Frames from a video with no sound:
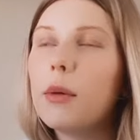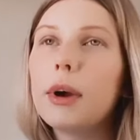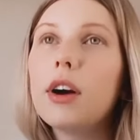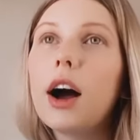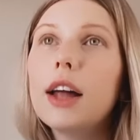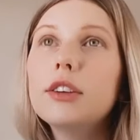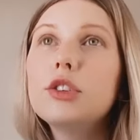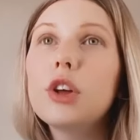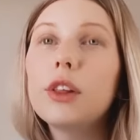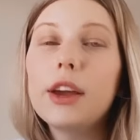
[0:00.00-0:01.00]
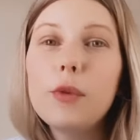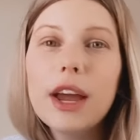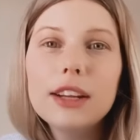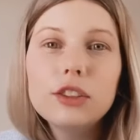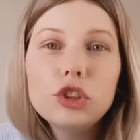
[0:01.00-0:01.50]
oh my God. So like we
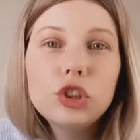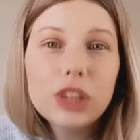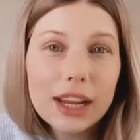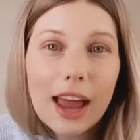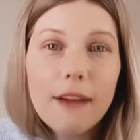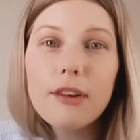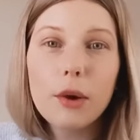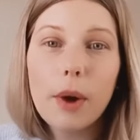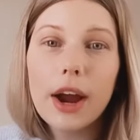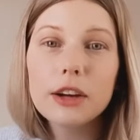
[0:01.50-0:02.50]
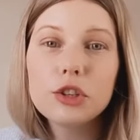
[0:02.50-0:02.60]
had shit everywhere.